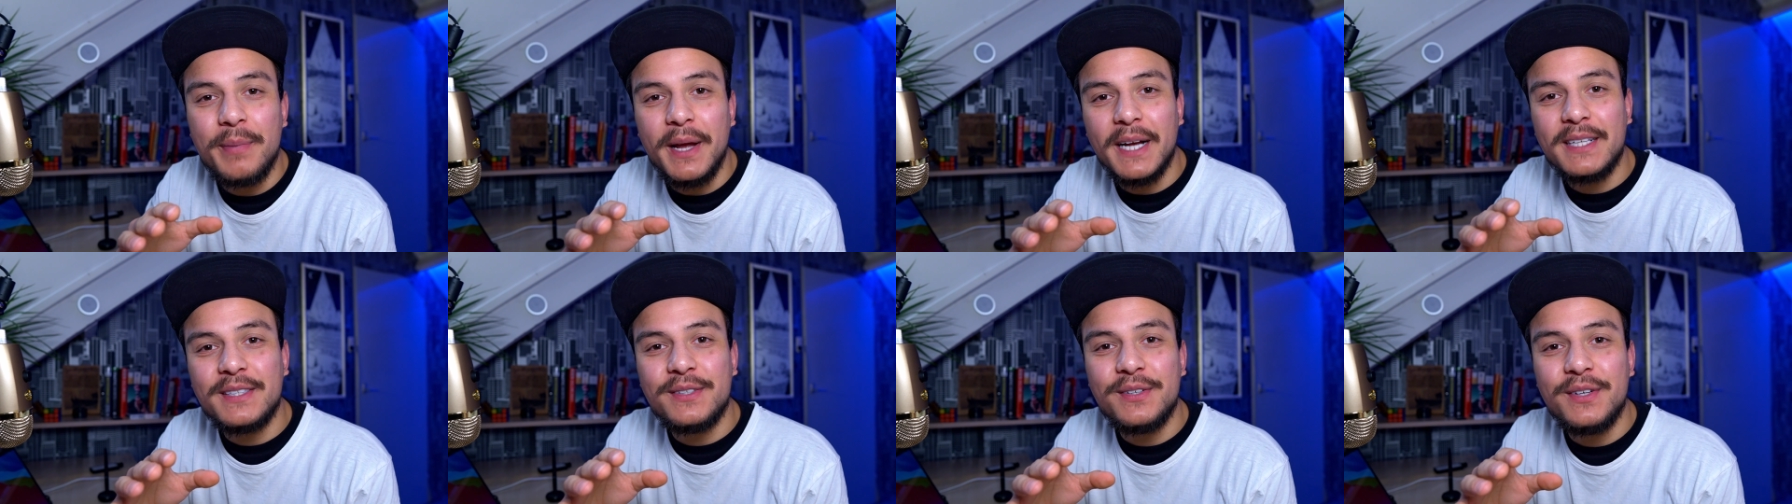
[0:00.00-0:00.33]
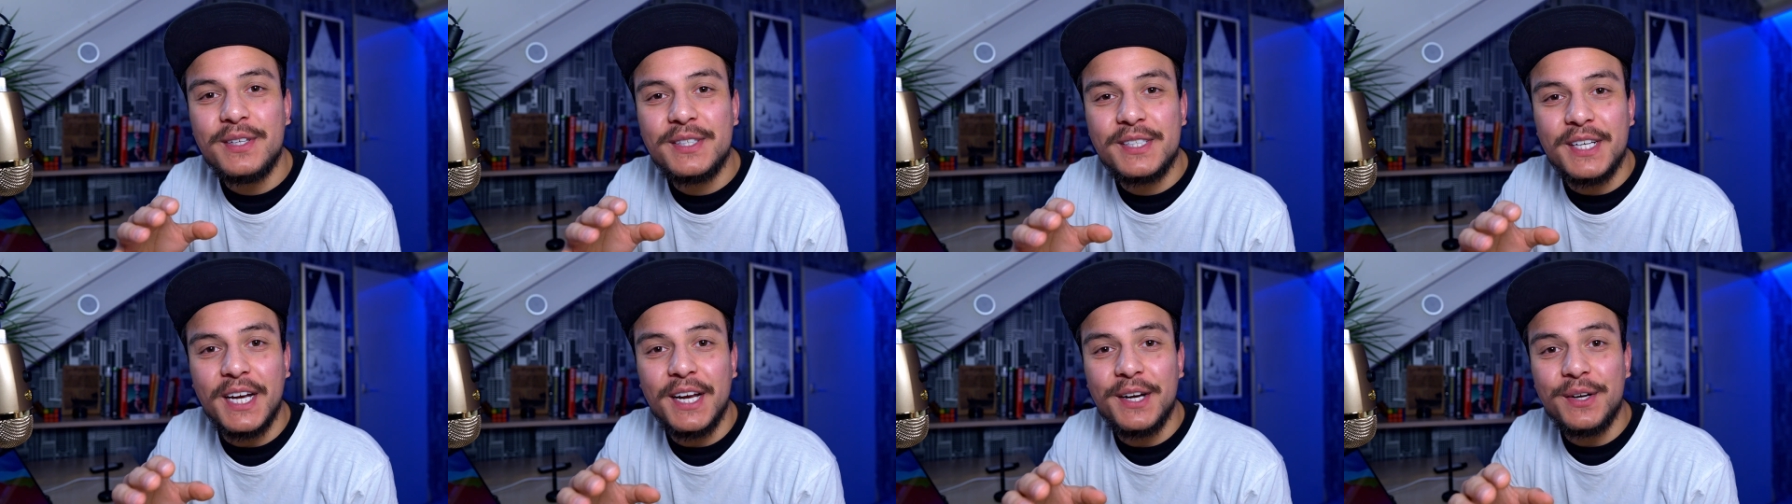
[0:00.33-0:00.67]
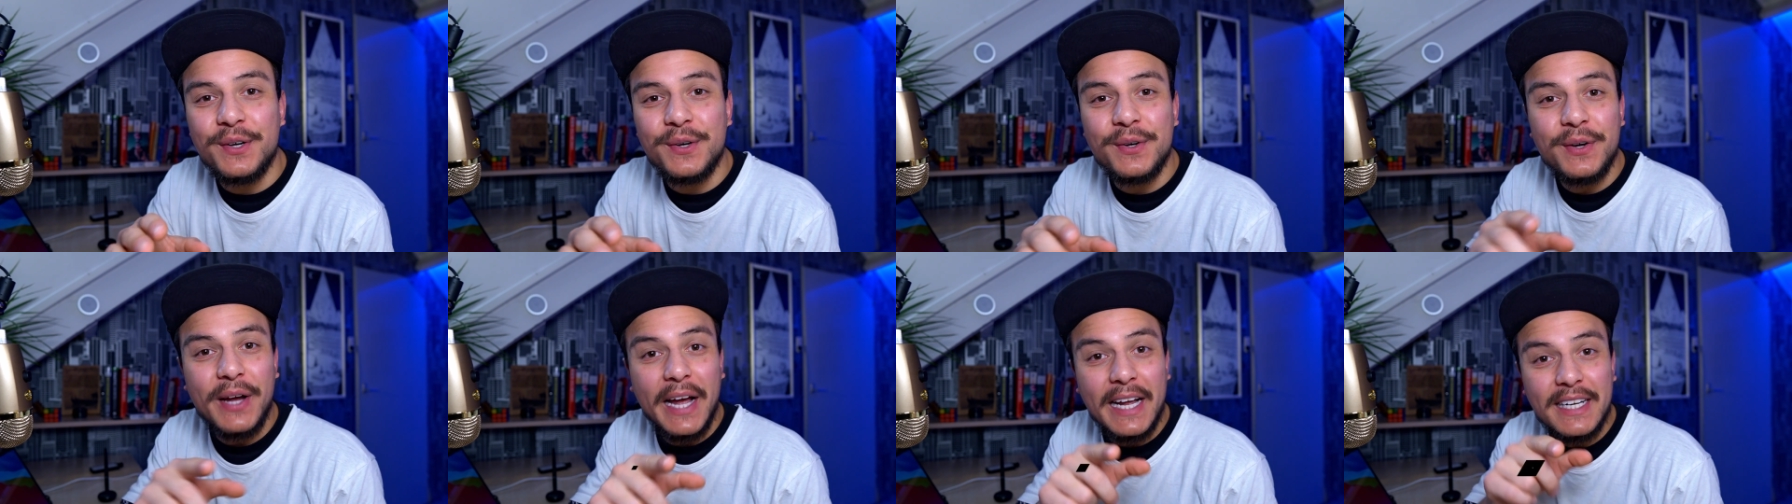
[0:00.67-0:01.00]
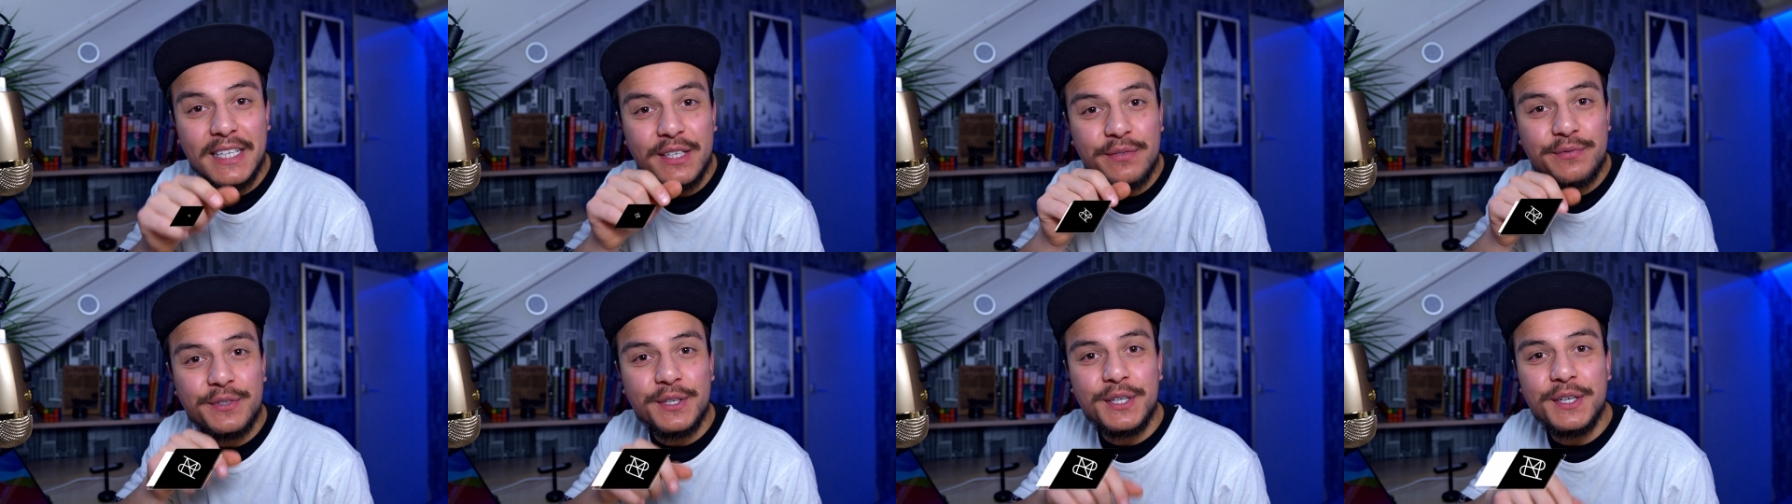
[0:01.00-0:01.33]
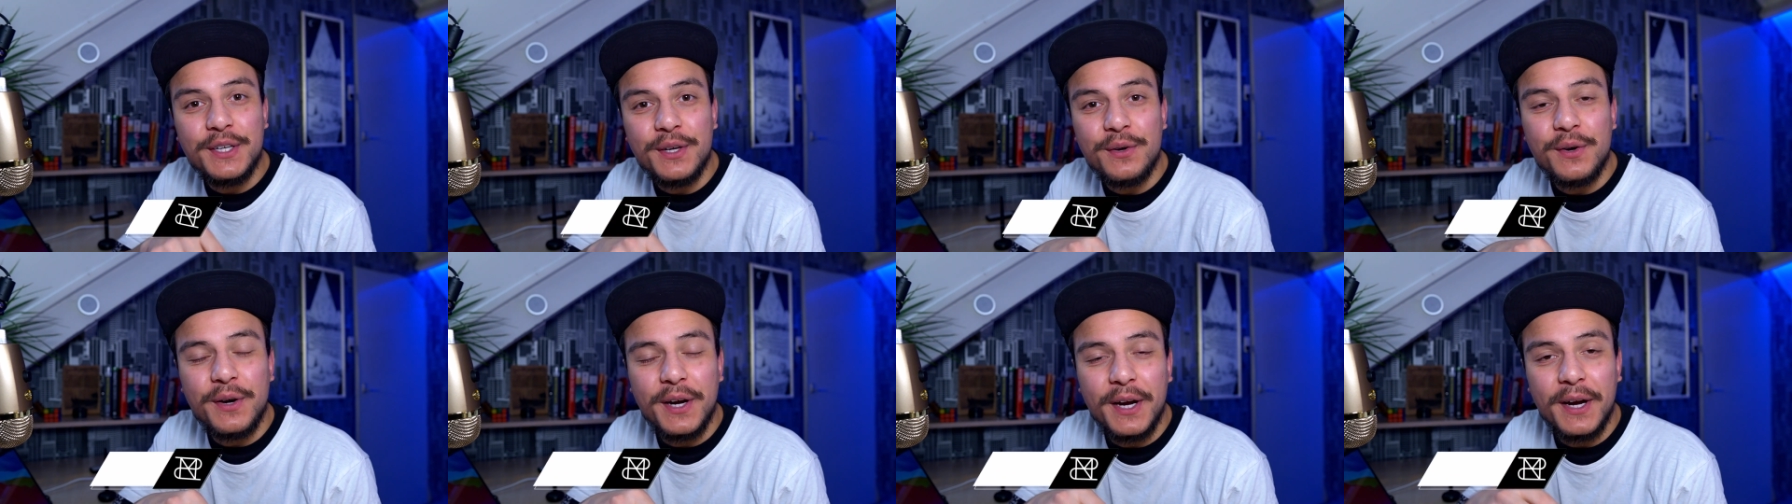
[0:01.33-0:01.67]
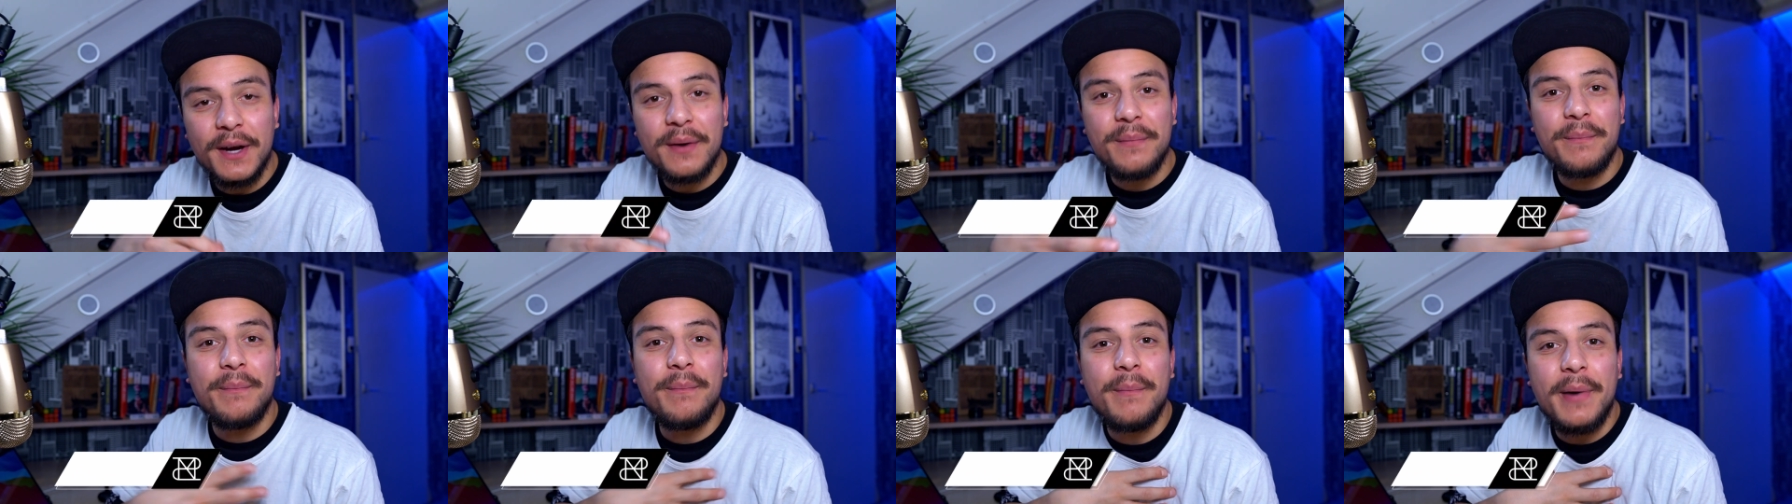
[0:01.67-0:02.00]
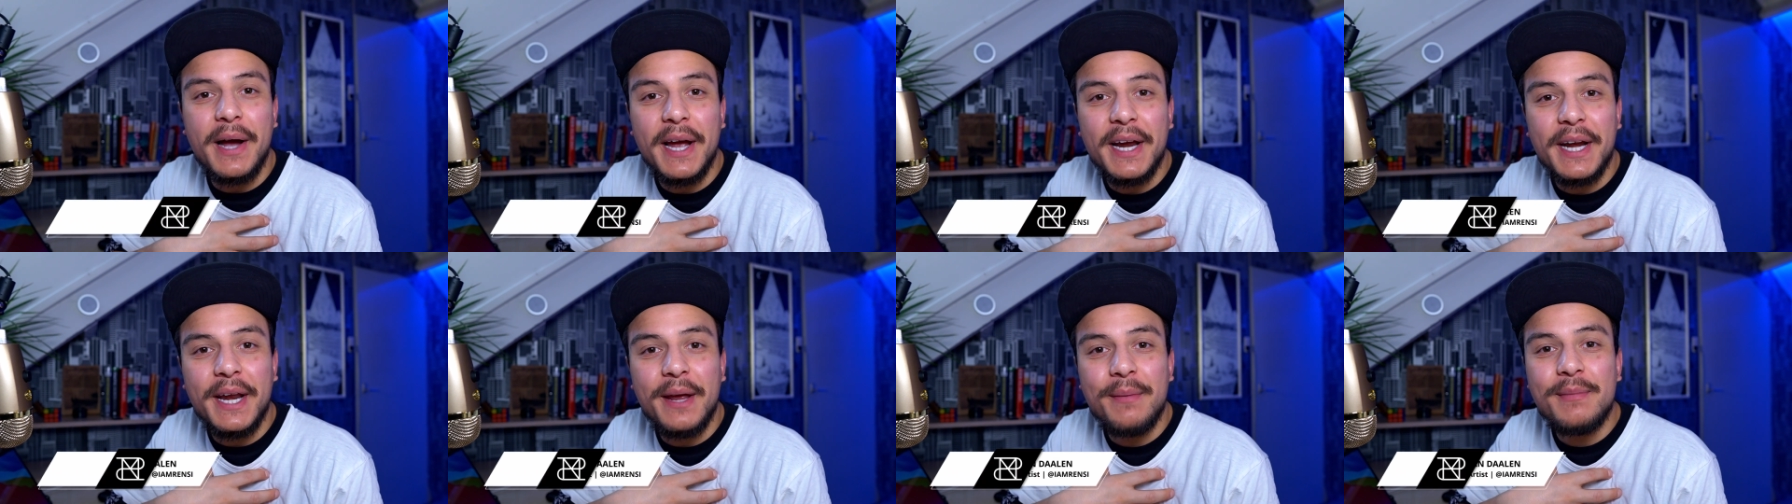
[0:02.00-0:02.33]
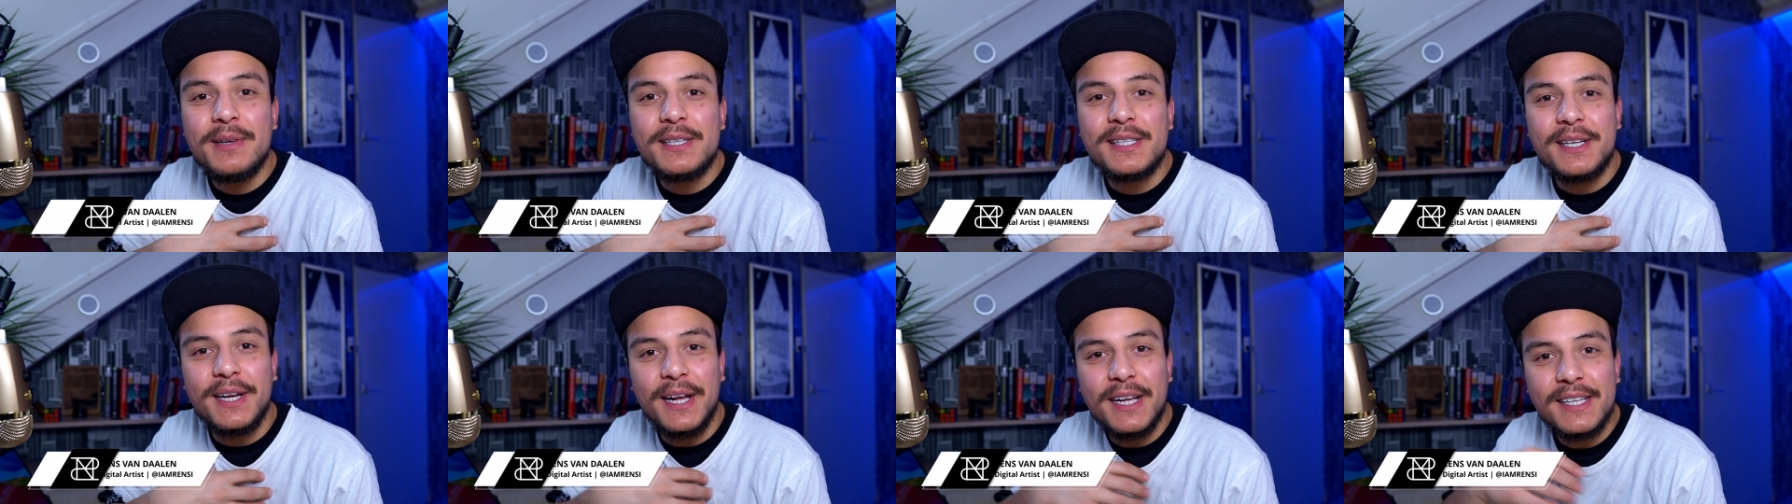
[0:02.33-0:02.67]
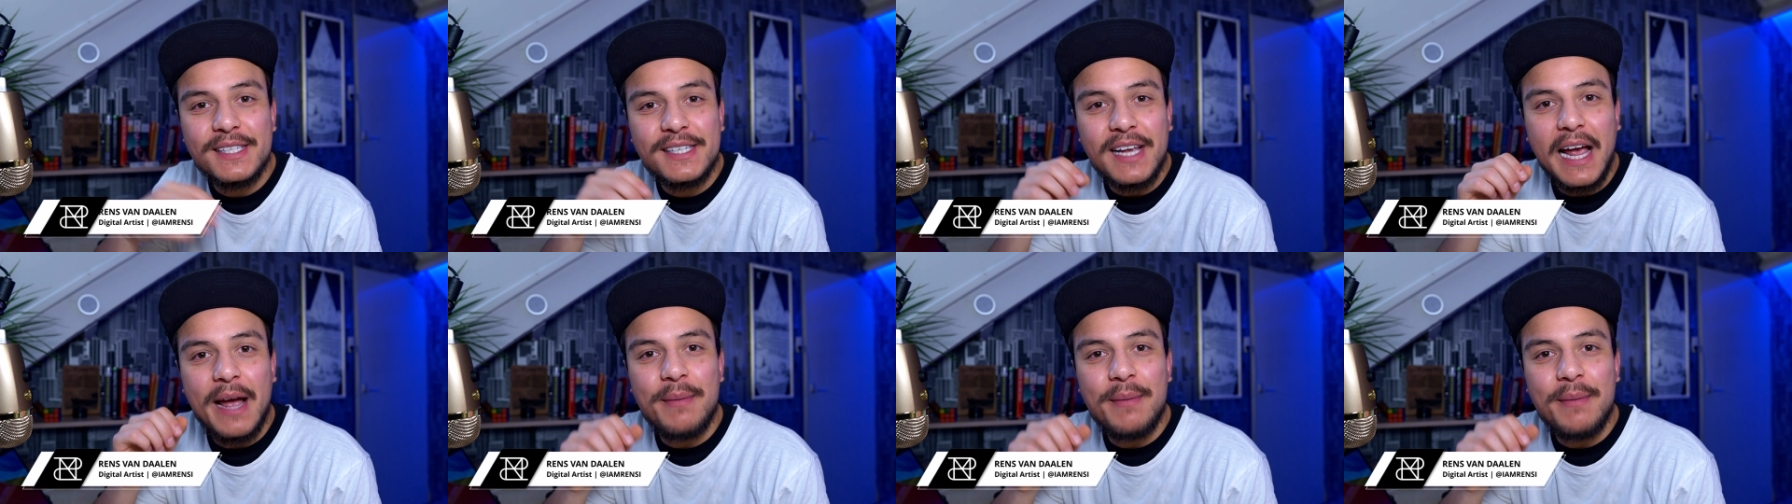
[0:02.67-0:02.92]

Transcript: back to the channel. And if you're new here, my name is Rens.